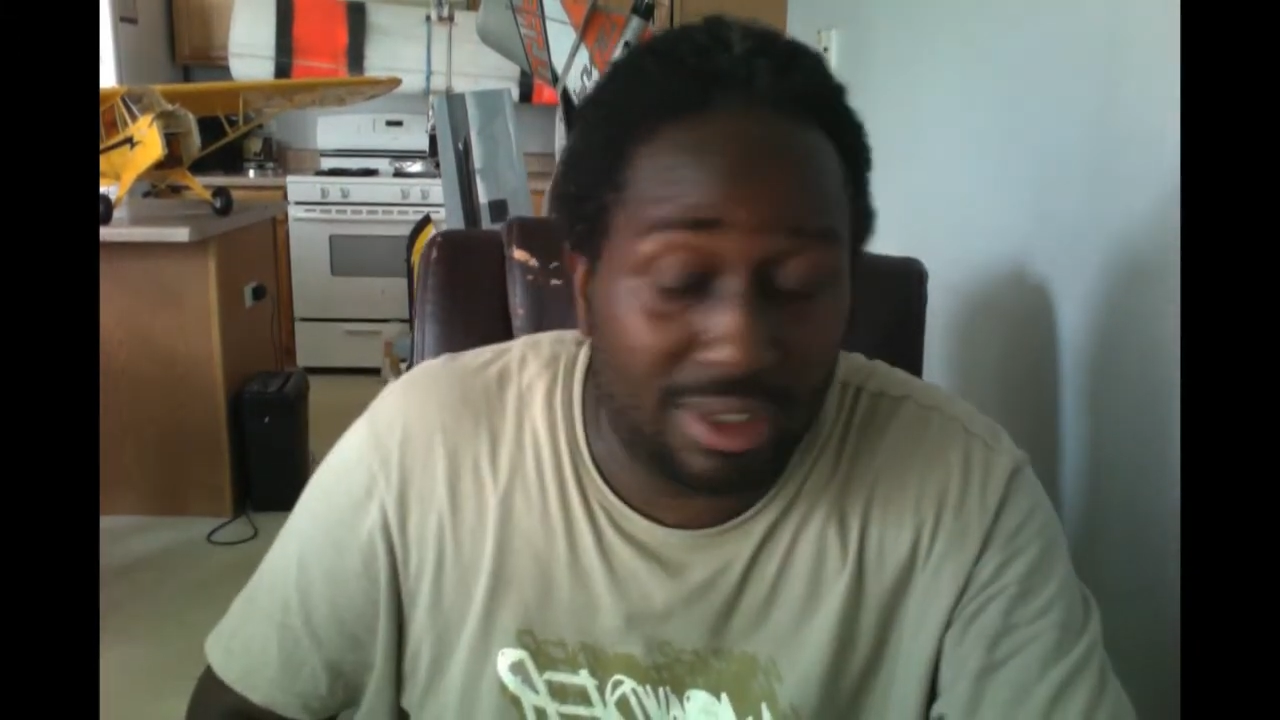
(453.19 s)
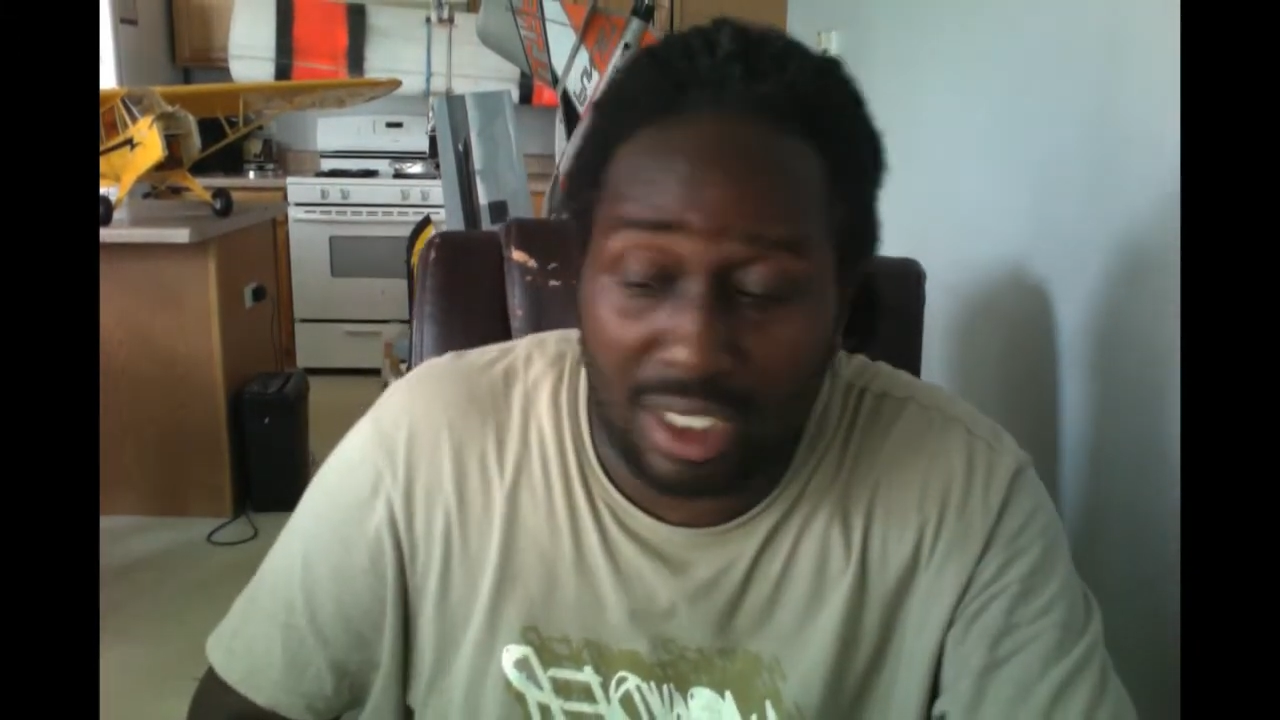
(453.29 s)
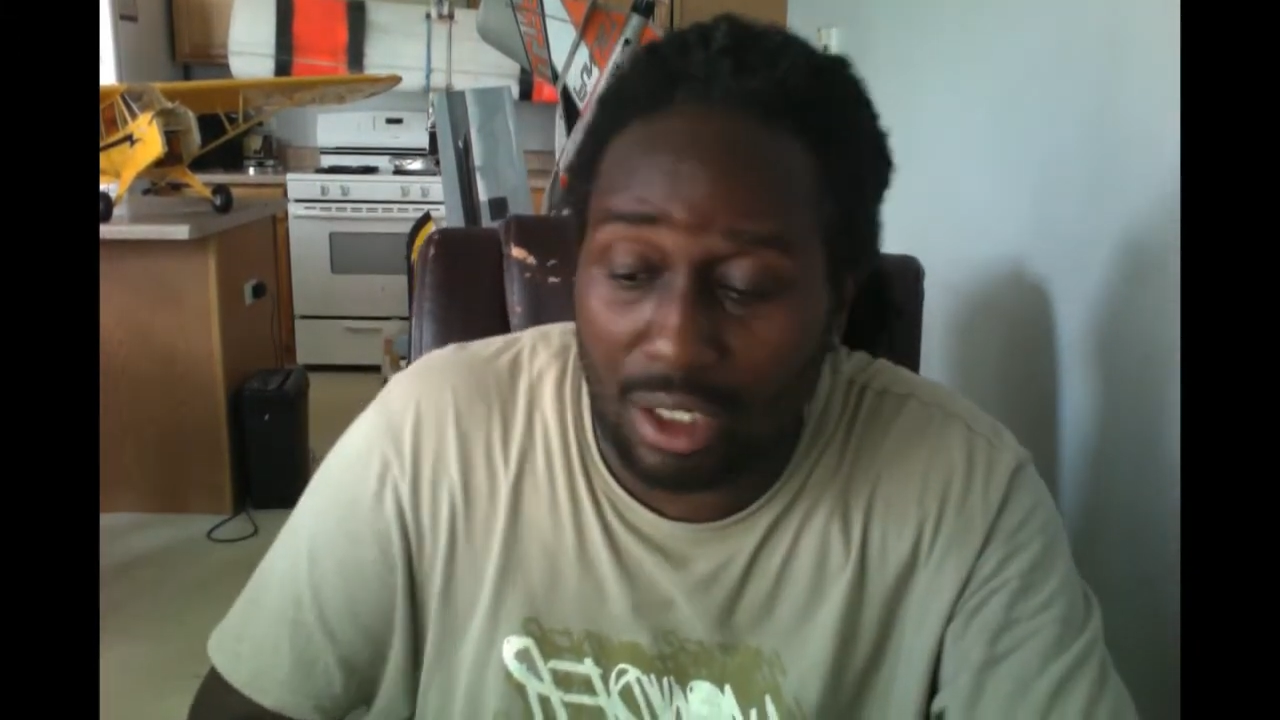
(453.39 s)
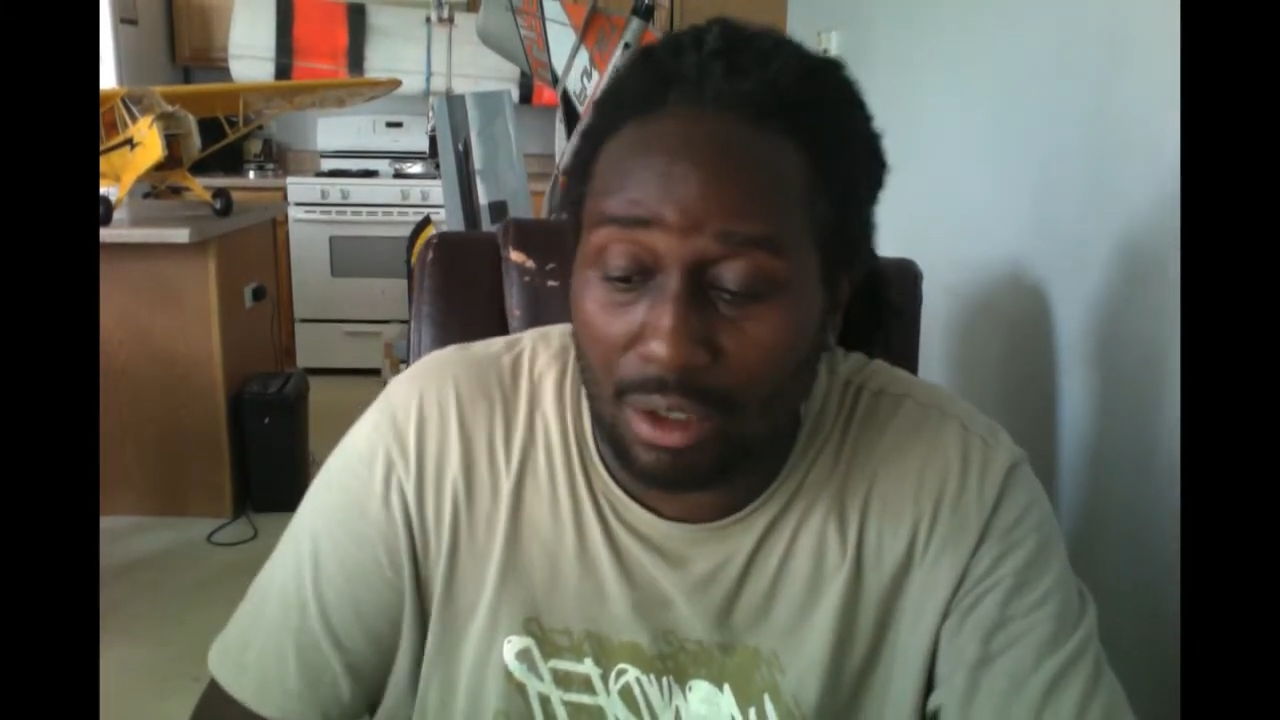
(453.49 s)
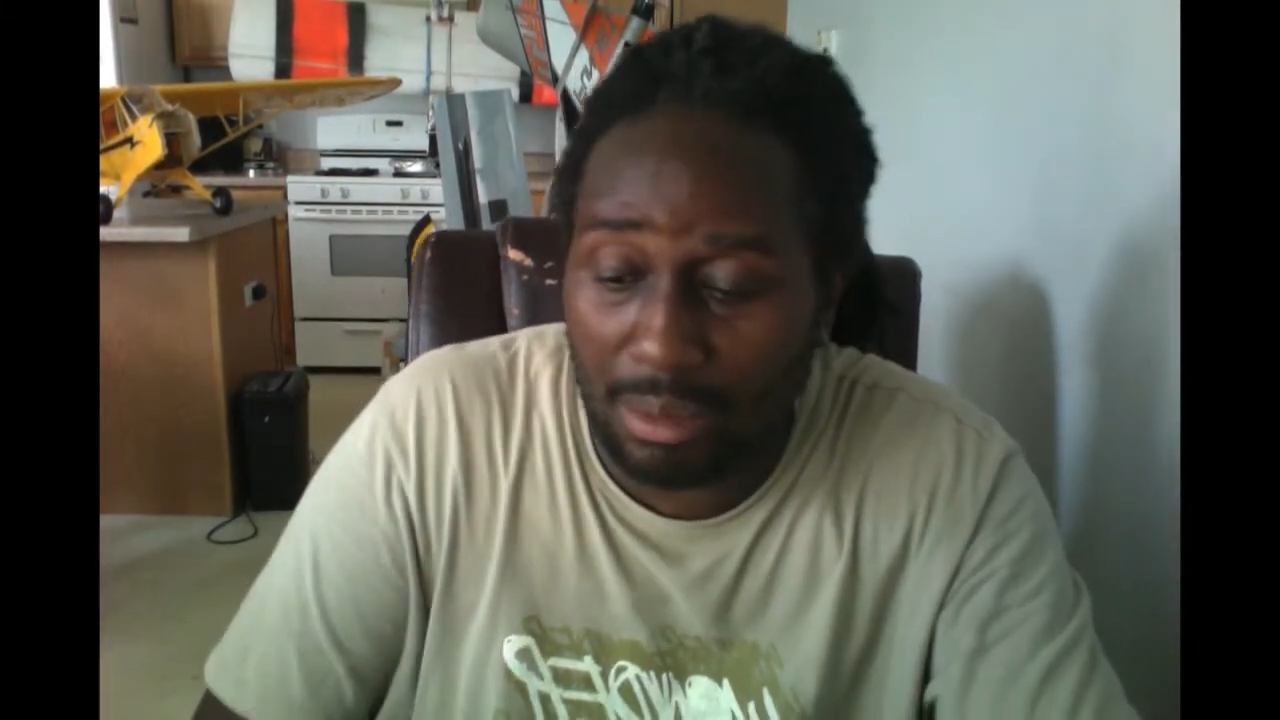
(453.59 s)

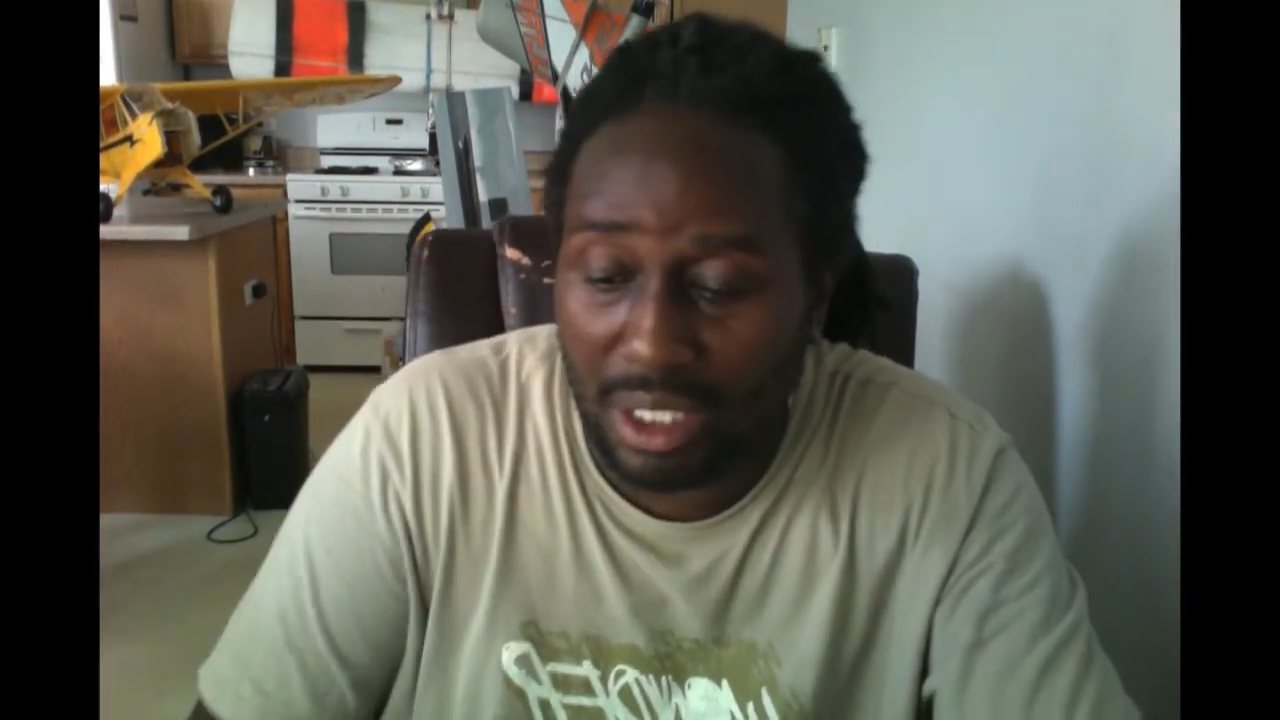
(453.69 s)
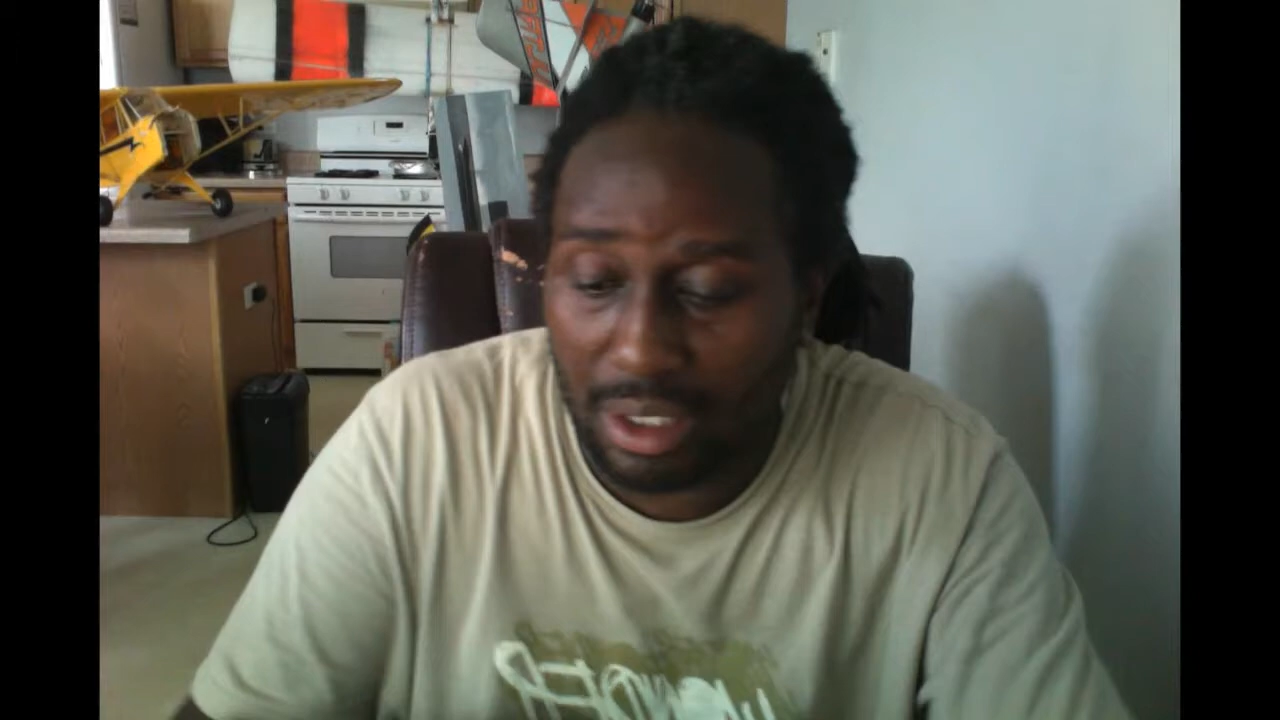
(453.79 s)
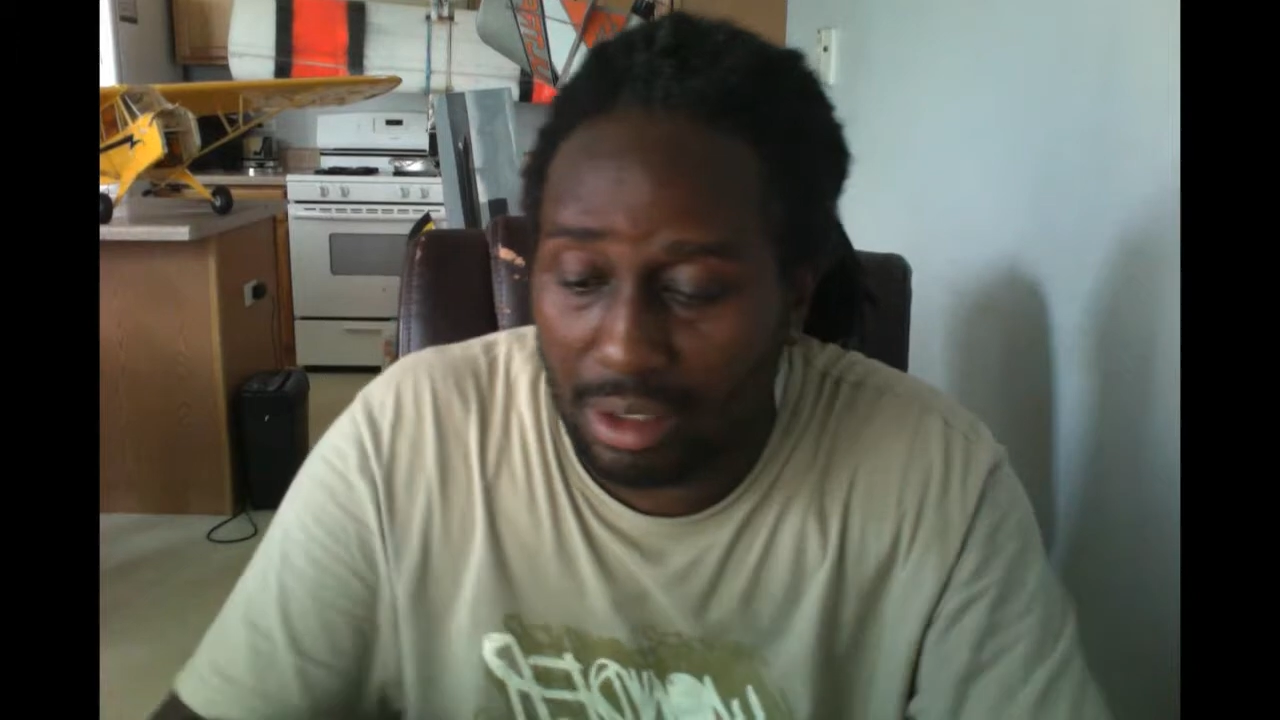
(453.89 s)
better money.